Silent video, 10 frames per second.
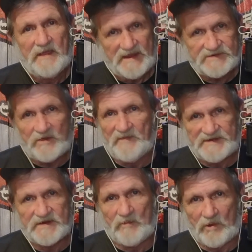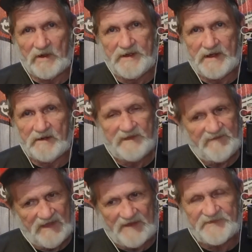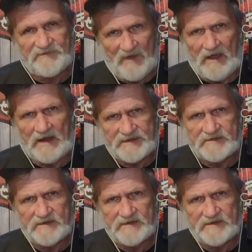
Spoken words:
It's going to be somewhere in there. They've got the spots.